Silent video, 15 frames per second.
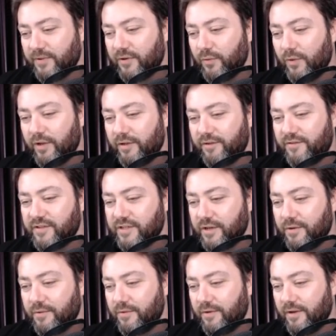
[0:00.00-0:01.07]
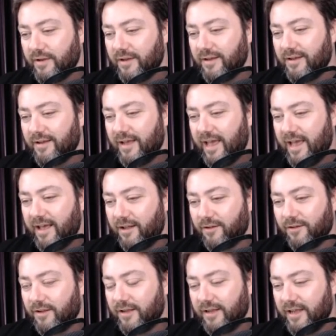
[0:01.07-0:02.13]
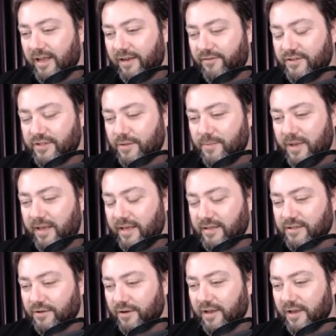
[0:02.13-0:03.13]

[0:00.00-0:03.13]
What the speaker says: in a world of his own hell of his own making,